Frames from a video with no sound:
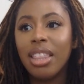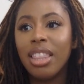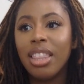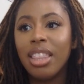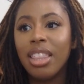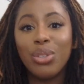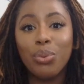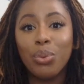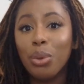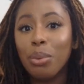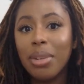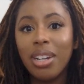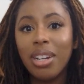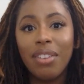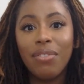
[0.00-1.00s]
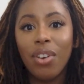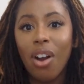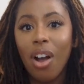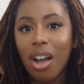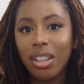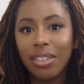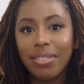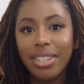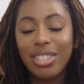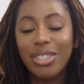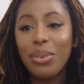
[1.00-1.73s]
there's a room enough for all of us.